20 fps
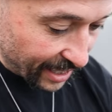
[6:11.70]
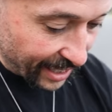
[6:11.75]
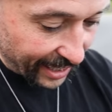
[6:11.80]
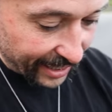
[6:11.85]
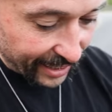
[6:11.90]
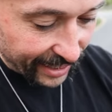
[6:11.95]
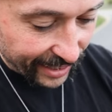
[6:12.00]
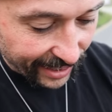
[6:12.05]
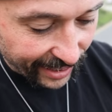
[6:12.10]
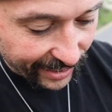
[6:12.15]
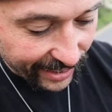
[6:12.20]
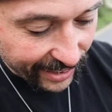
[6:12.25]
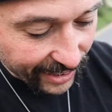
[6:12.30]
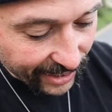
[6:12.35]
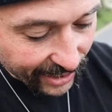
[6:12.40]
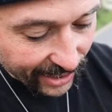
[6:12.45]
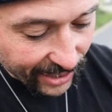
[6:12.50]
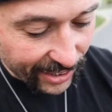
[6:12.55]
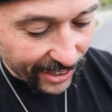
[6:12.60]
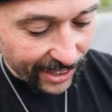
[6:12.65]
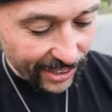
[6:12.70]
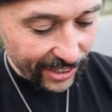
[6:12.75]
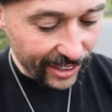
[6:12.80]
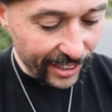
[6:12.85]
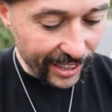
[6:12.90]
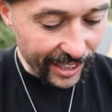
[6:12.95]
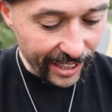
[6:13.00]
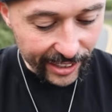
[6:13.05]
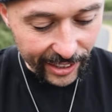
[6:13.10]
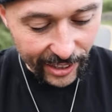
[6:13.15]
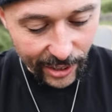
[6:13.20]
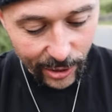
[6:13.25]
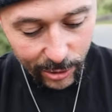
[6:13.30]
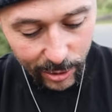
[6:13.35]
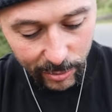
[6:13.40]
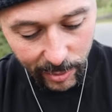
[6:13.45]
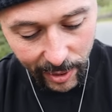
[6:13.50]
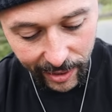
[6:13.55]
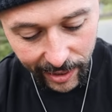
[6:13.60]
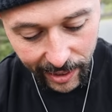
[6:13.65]
And I don't know, it's just something kind of
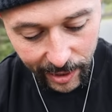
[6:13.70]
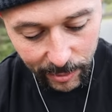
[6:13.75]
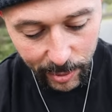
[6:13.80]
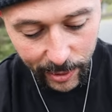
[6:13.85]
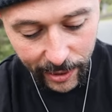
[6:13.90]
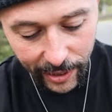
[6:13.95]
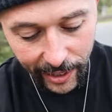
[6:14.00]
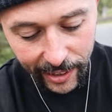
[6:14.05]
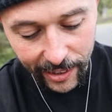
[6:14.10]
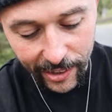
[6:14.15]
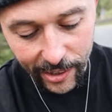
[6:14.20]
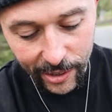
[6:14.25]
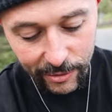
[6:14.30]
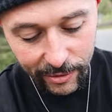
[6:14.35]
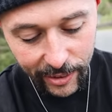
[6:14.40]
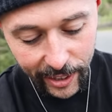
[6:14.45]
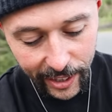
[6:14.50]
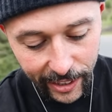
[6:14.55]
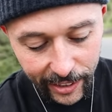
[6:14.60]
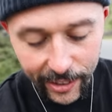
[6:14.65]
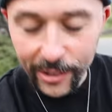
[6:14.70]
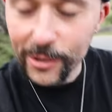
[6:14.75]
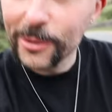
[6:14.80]
cool about like putting it in and just flicking